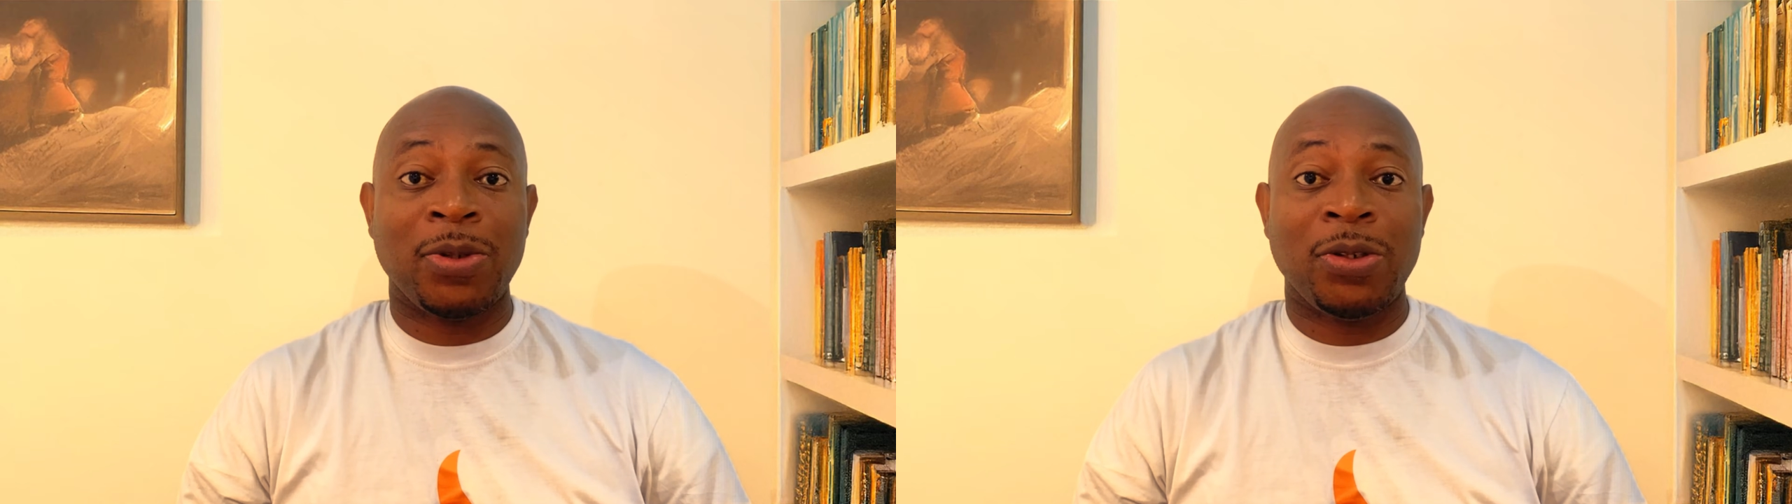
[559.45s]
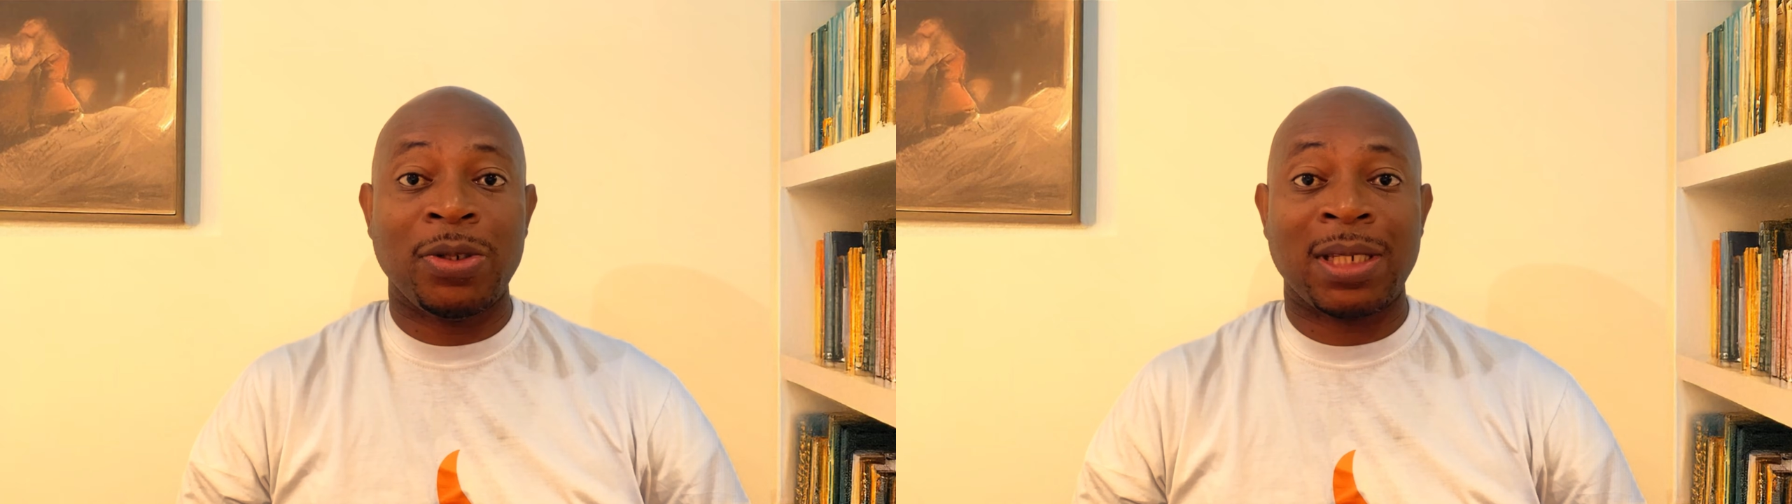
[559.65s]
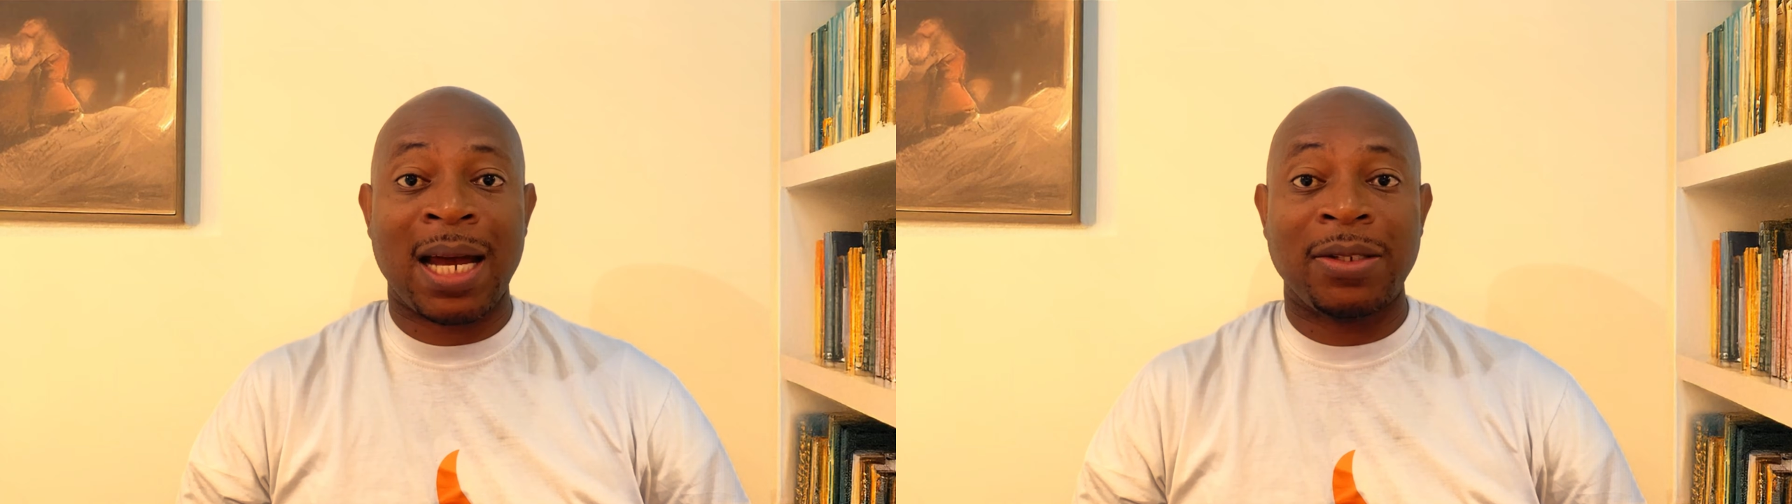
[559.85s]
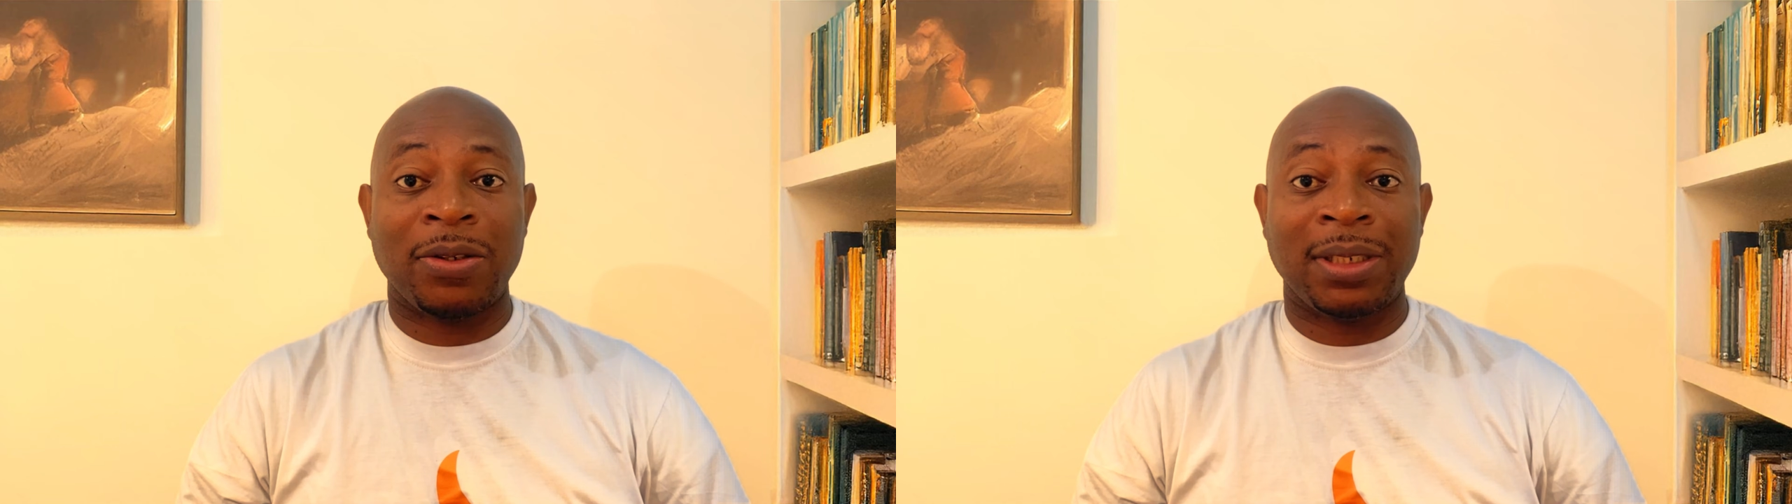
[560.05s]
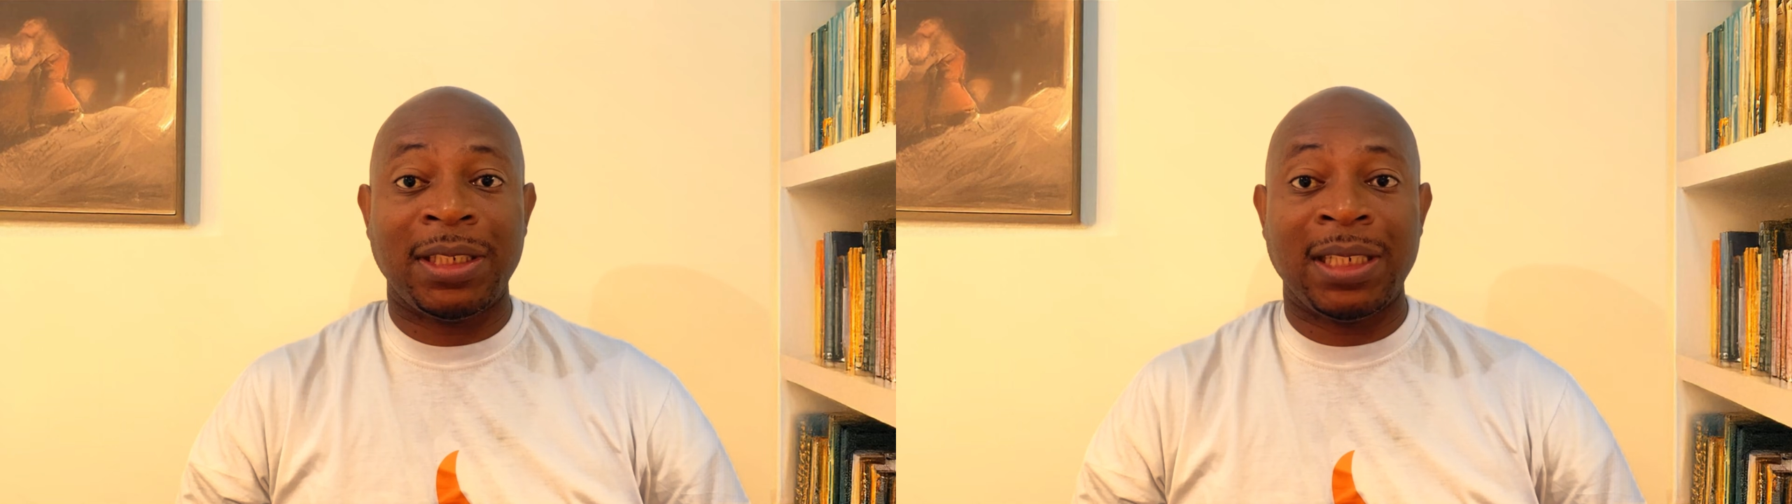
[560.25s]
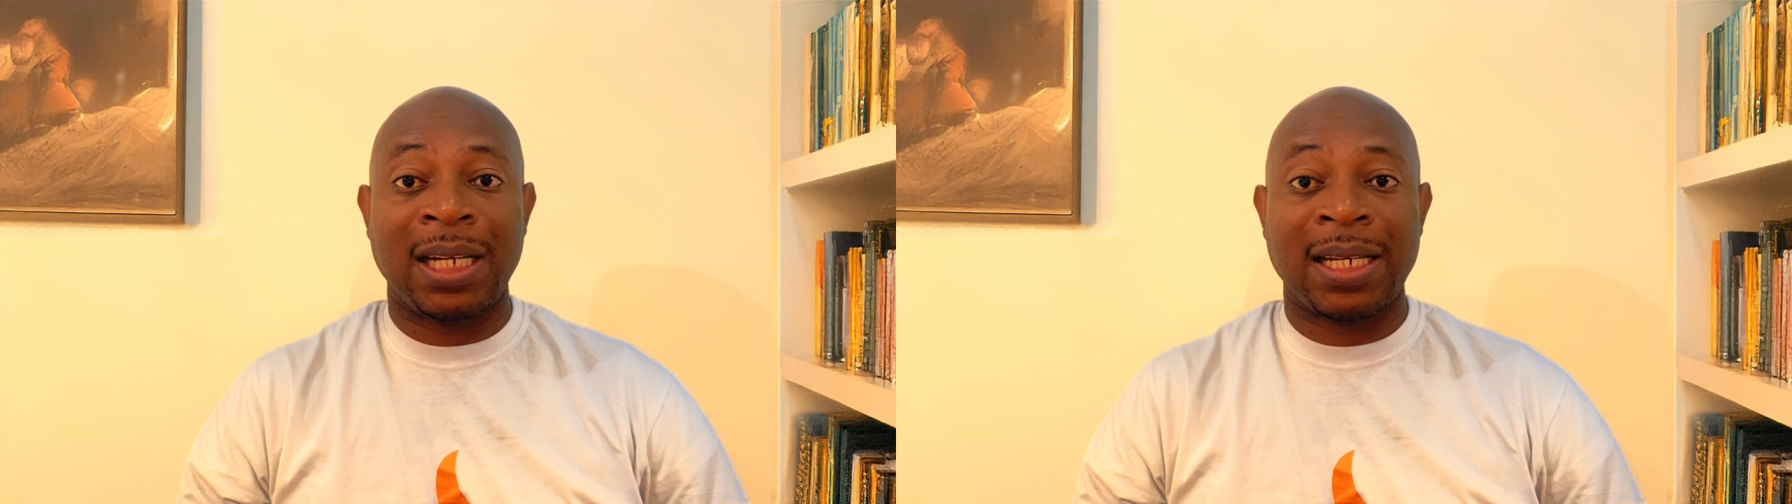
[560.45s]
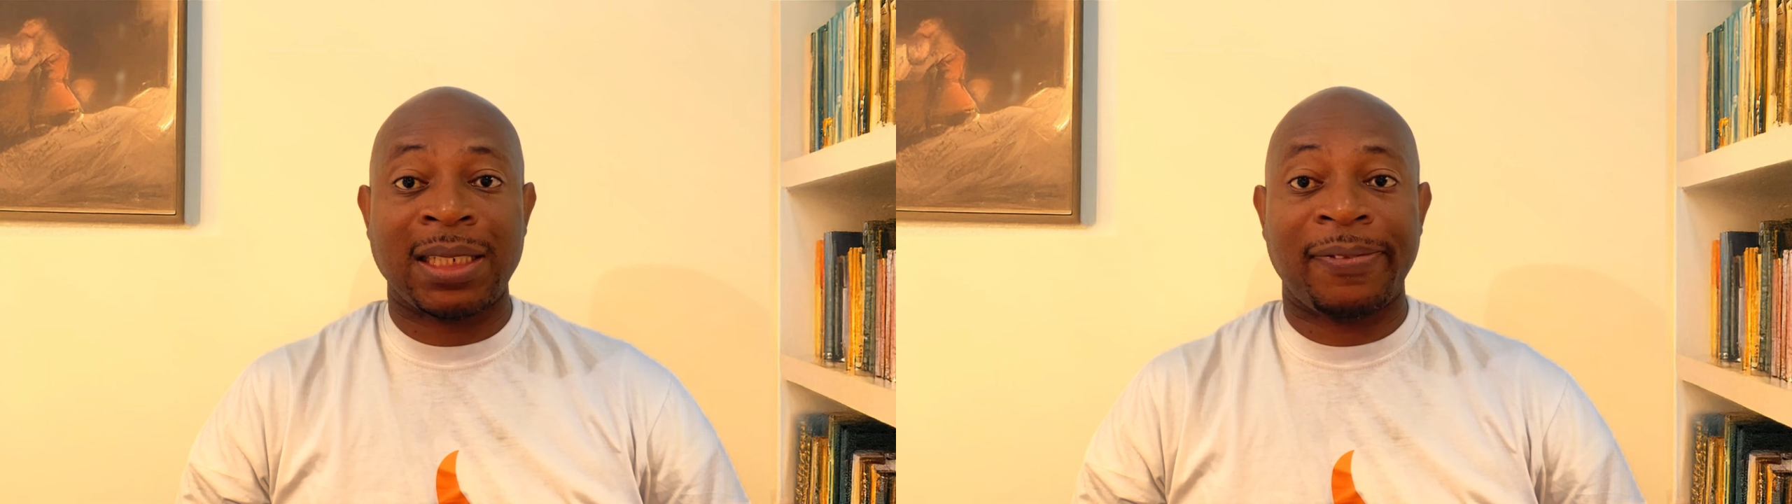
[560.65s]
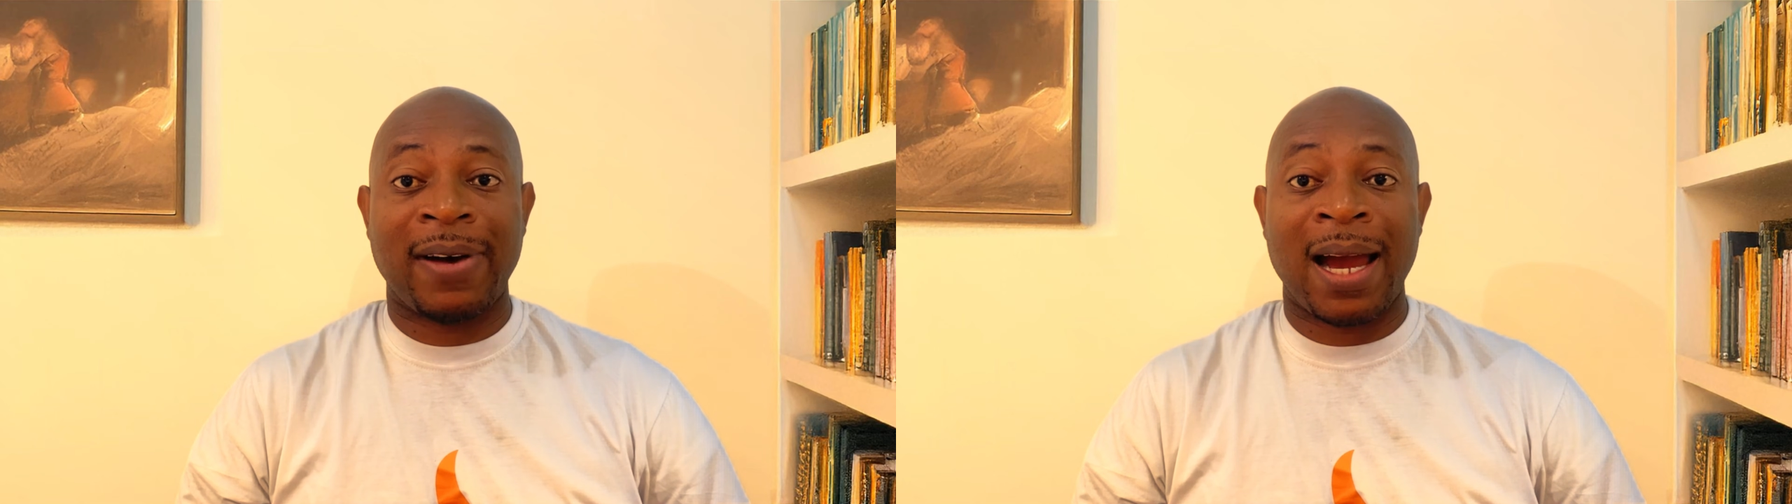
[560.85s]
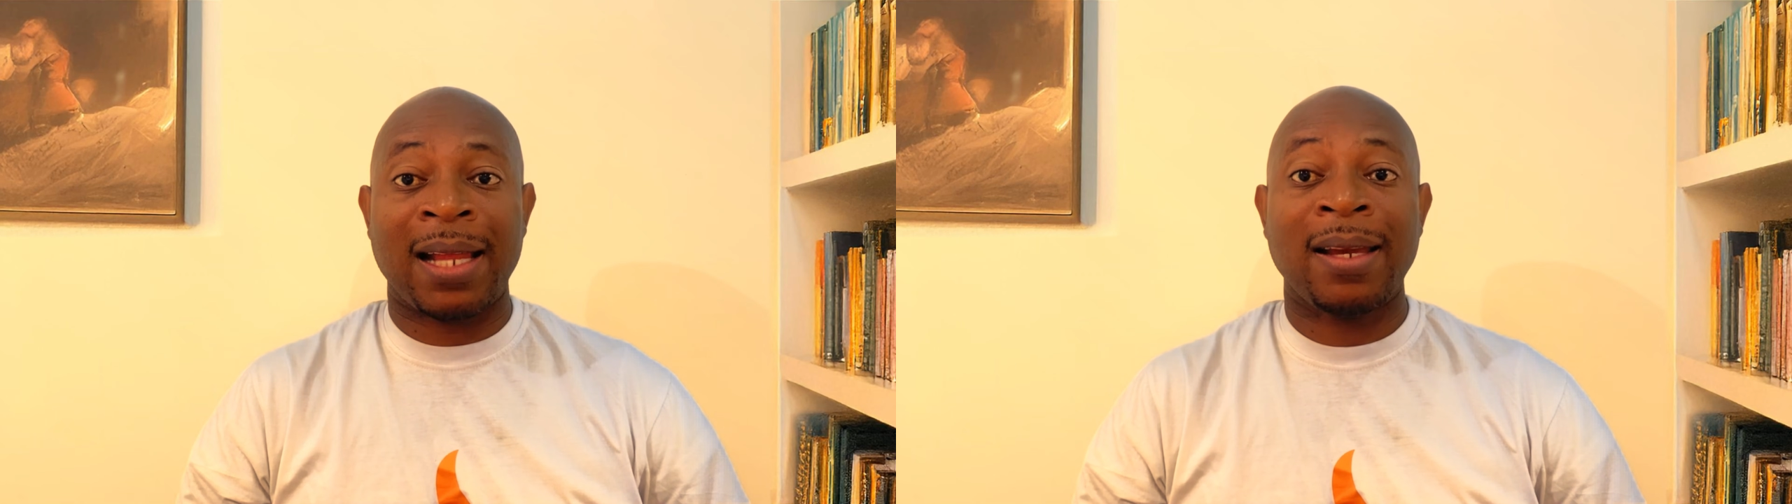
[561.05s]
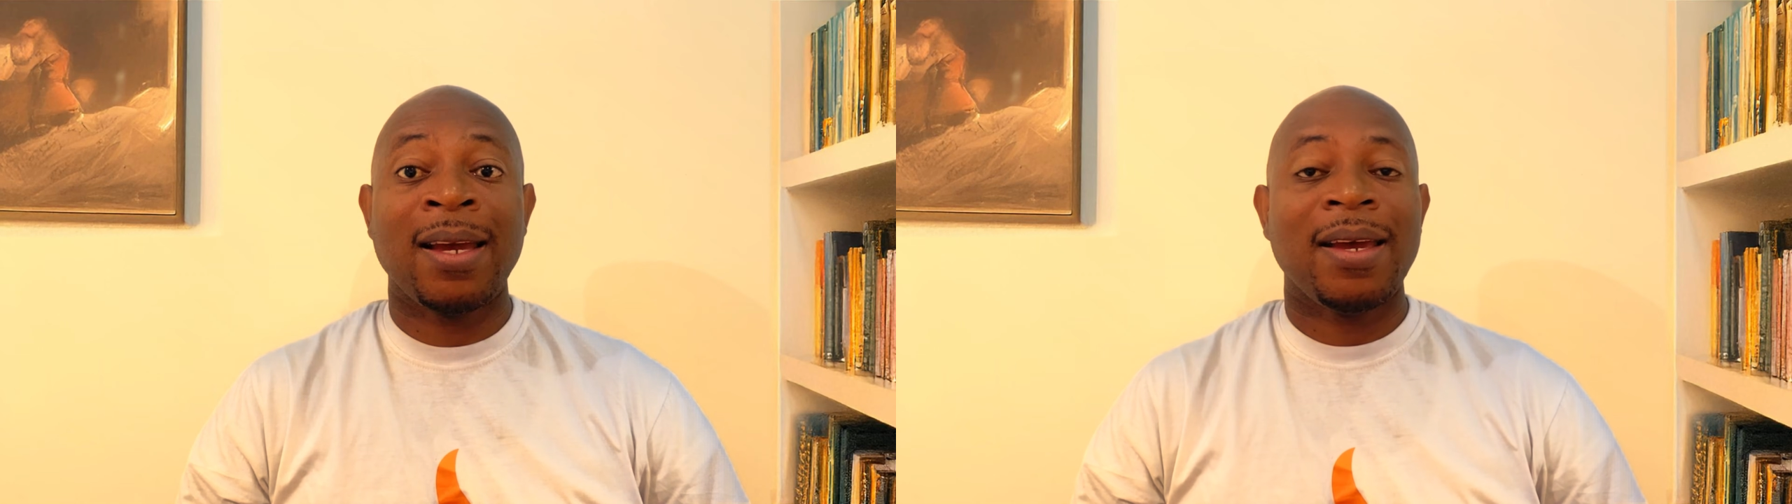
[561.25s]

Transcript: user.js file